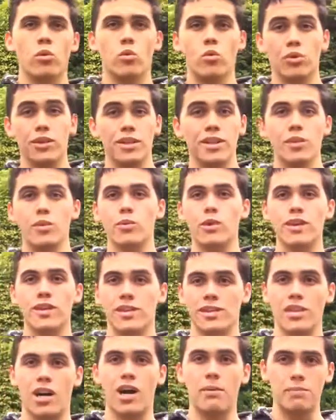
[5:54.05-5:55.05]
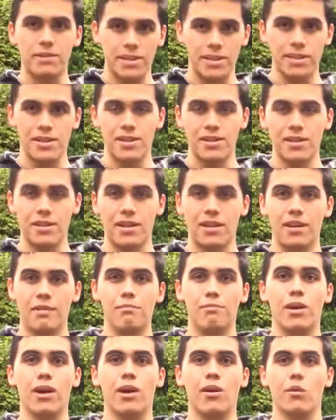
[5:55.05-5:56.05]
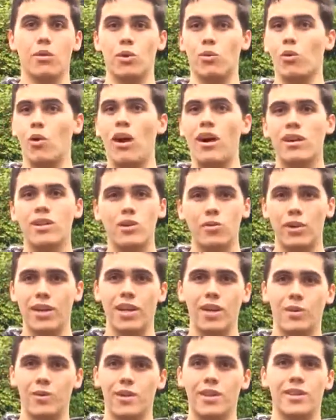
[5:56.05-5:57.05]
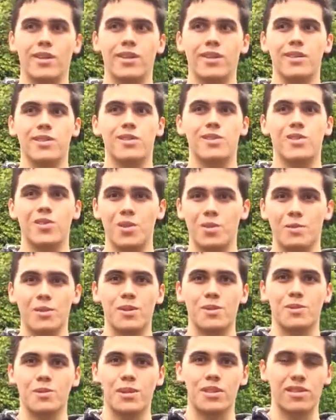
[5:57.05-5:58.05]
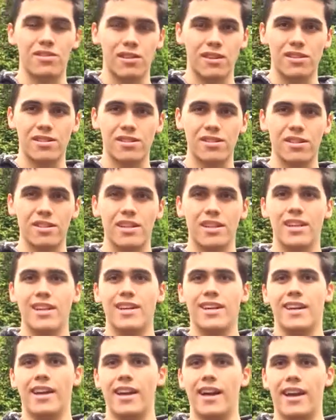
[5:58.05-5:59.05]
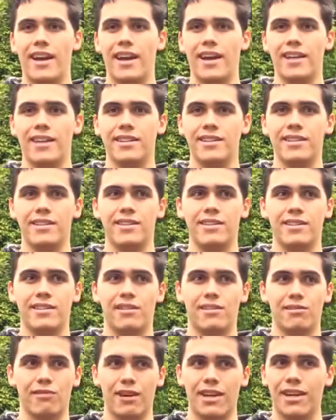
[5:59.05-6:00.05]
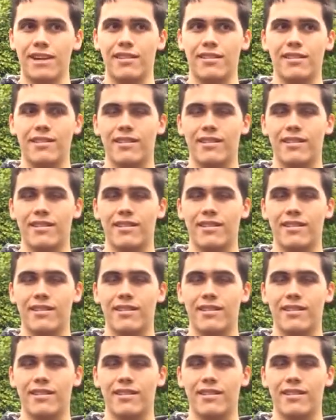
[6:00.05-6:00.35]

We didn't win this competition, but we walked away with a super sweet structure and great